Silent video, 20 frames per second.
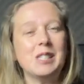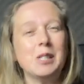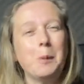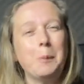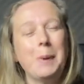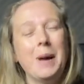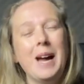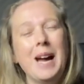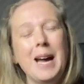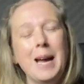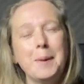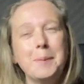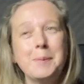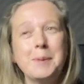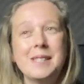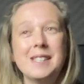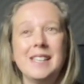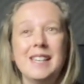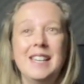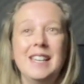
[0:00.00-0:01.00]
So
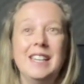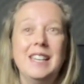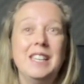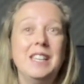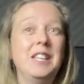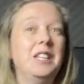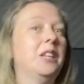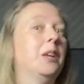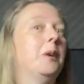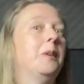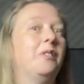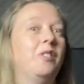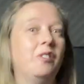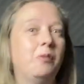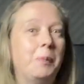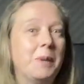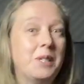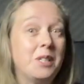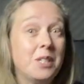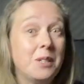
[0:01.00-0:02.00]
perhaps, you know, if
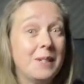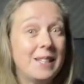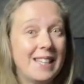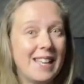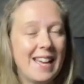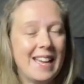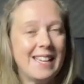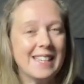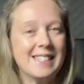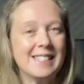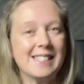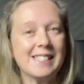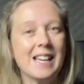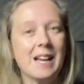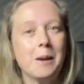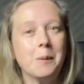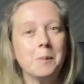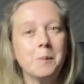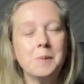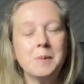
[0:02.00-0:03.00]
you've been doing
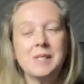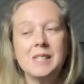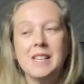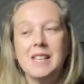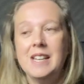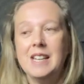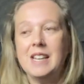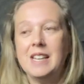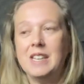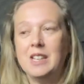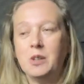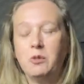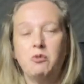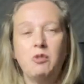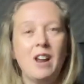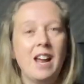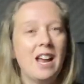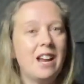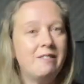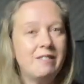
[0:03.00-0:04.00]
exams, you're
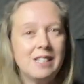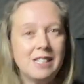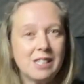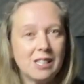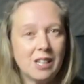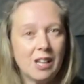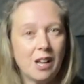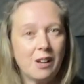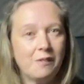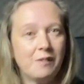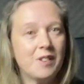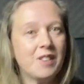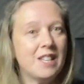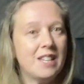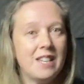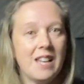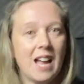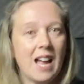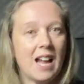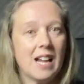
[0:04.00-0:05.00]
raring to go for the
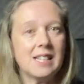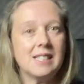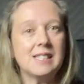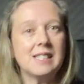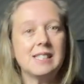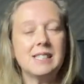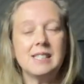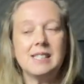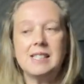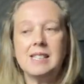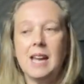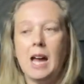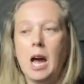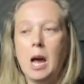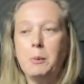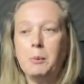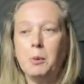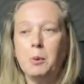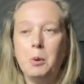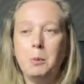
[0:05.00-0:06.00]
next
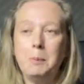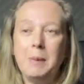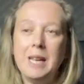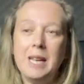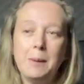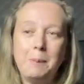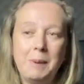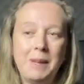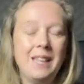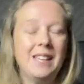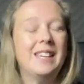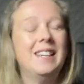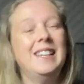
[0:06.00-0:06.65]
step, or maybe